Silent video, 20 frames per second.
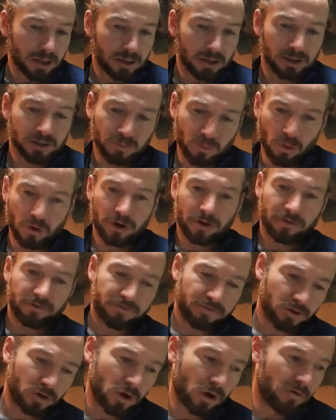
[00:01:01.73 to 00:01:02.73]
This morning
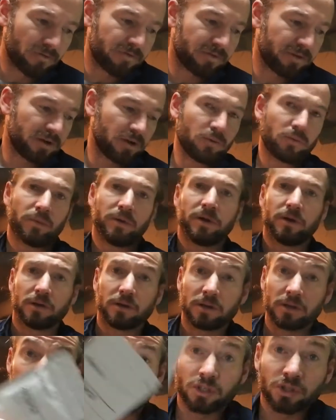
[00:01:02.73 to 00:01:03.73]
for coffee, we are
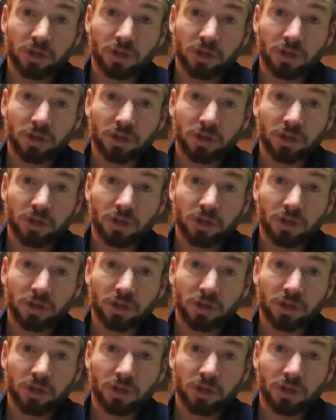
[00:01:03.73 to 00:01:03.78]
going to